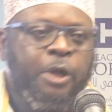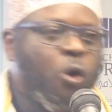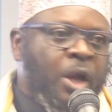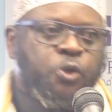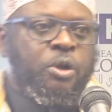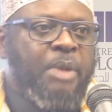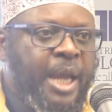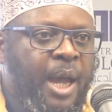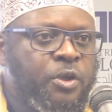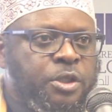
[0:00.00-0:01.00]
I don't want you in my
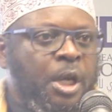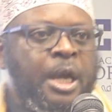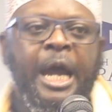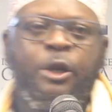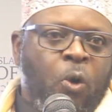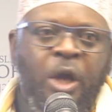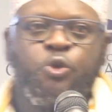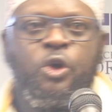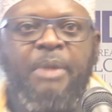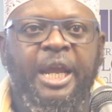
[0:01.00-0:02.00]
house. I don't
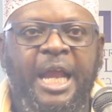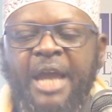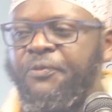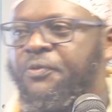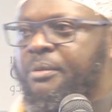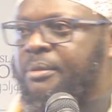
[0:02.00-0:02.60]
want you in my life.